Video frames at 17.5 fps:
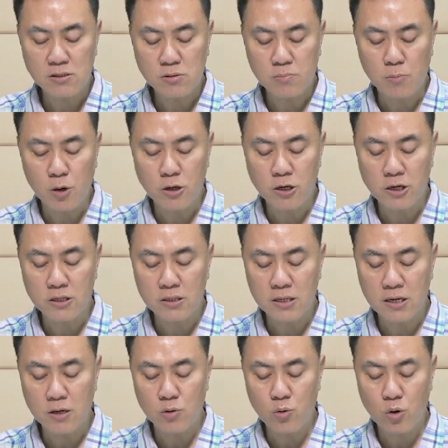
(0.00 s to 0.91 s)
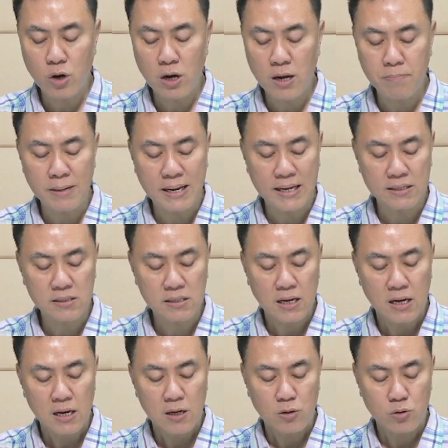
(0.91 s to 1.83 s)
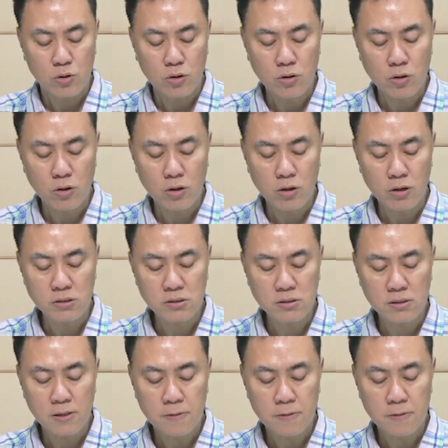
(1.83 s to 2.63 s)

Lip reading: monitor your blood glucose.